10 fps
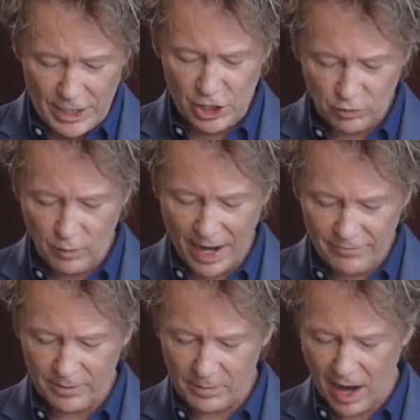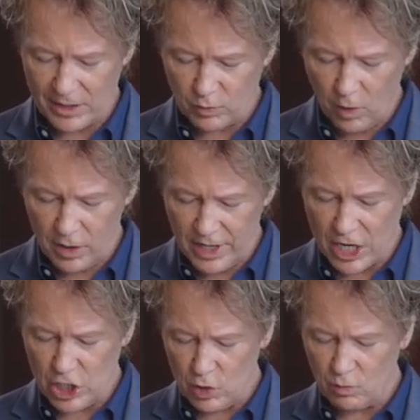just read from God's word
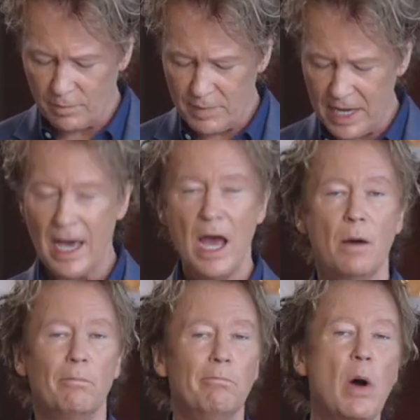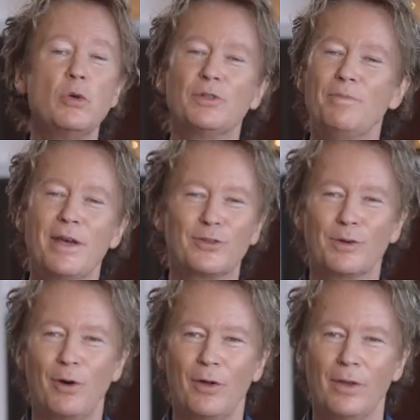that you will be most
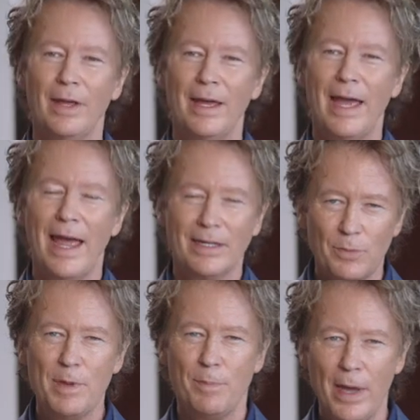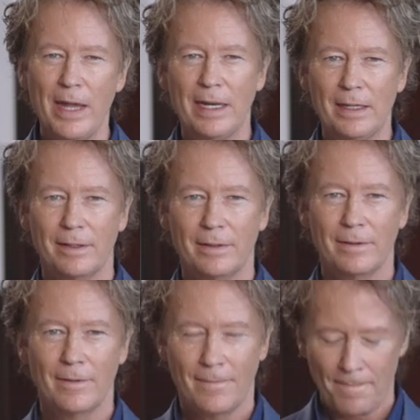miserable and to be pitied.
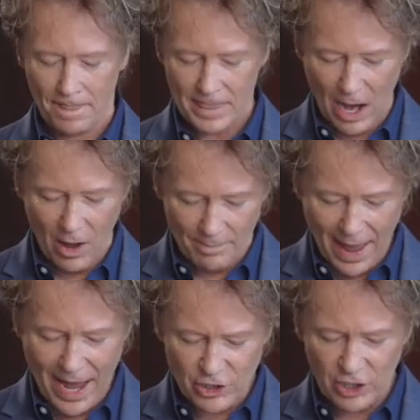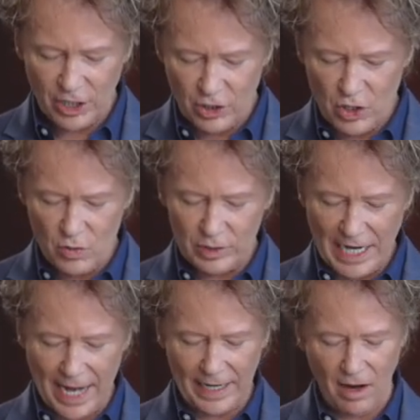Now imagine a news
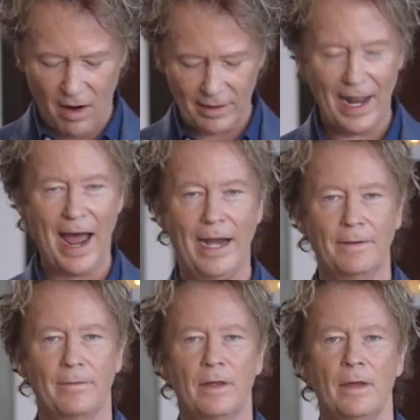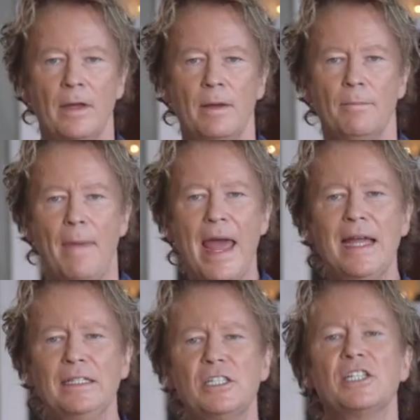heading online.
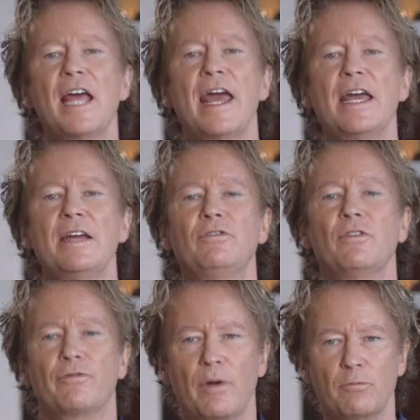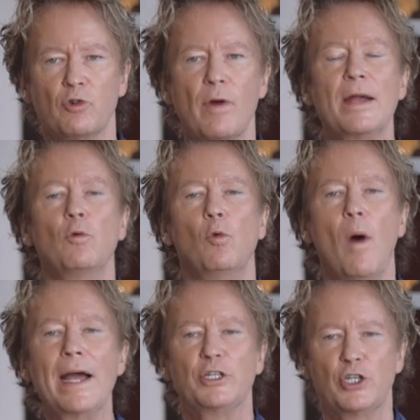Man saved from great
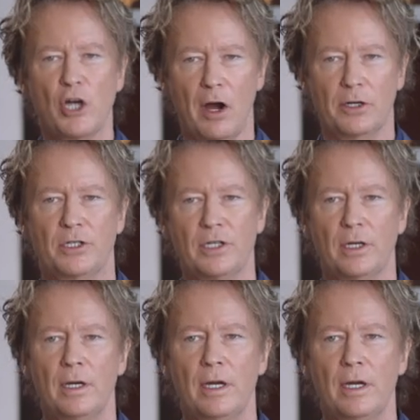white sharks.